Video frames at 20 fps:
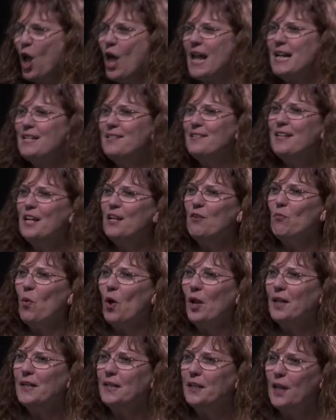Instead of
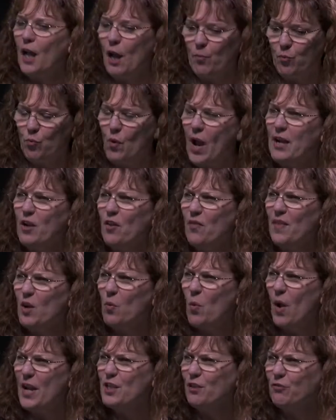wadding it up, write on there
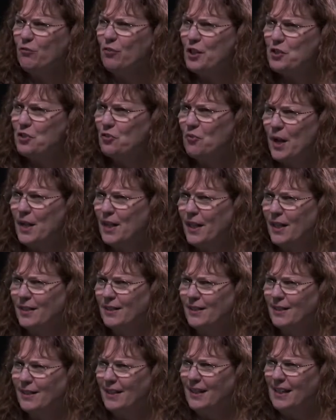why you're frustrated.
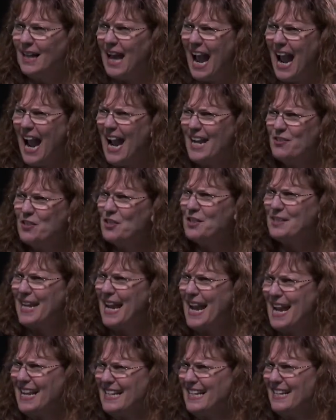I just
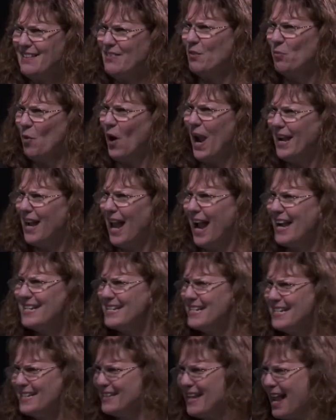can't get the right
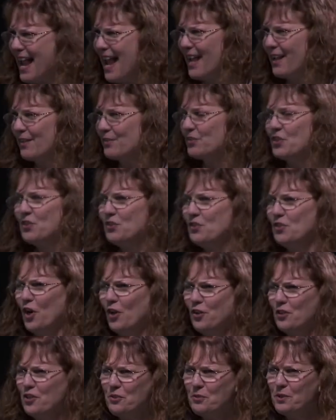idea down. Just
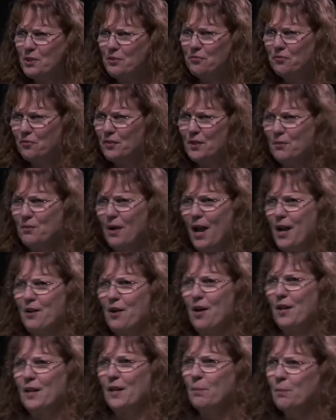start doing a free write
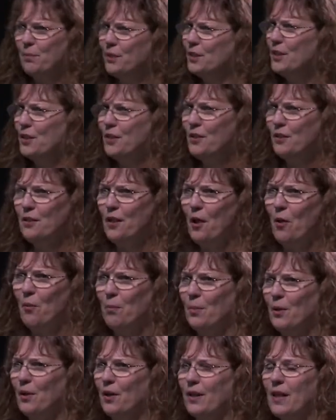on it and put it in your
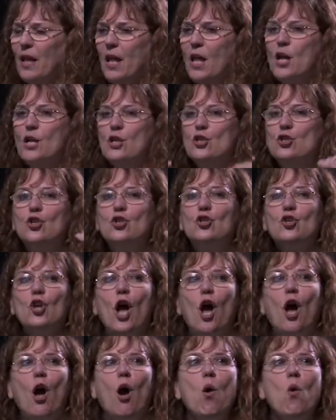notebook.
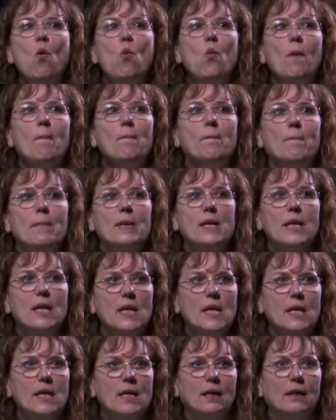Show
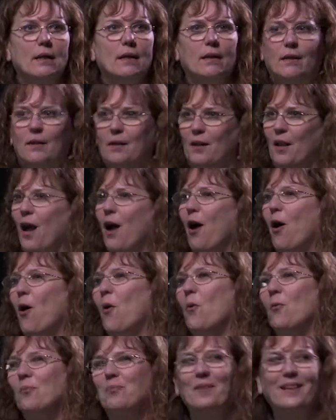me,
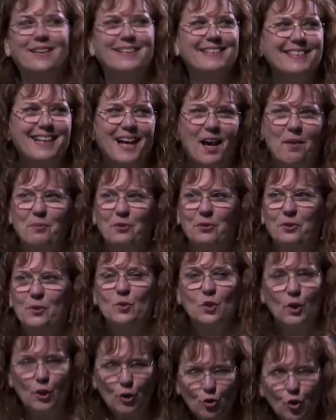Tom
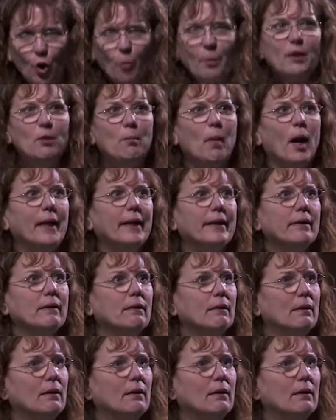Cruise, show me the money.